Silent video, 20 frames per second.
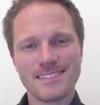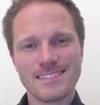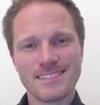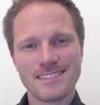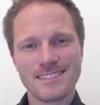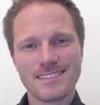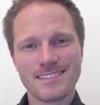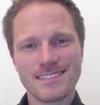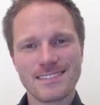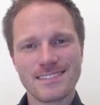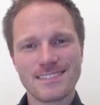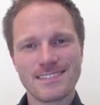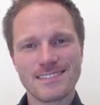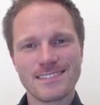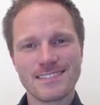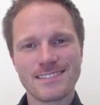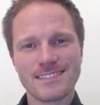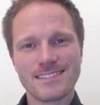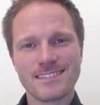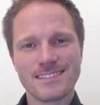
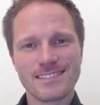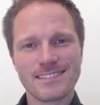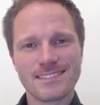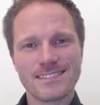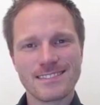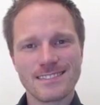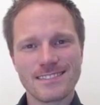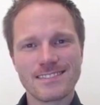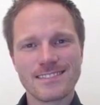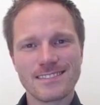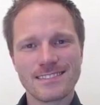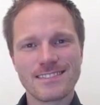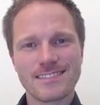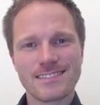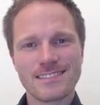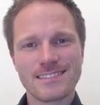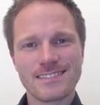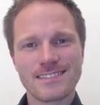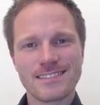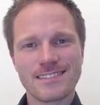
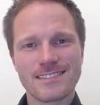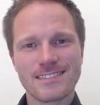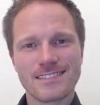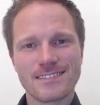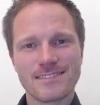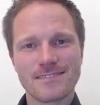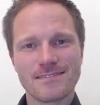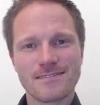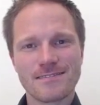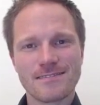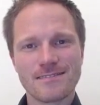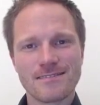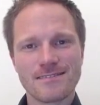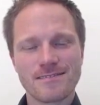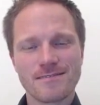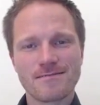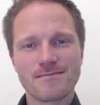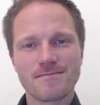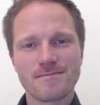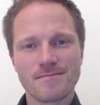
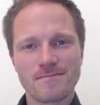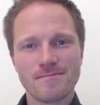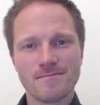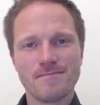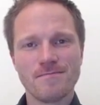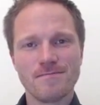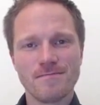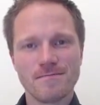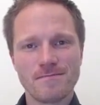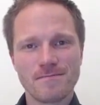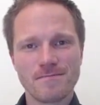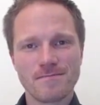No words are spoken by the person on screen.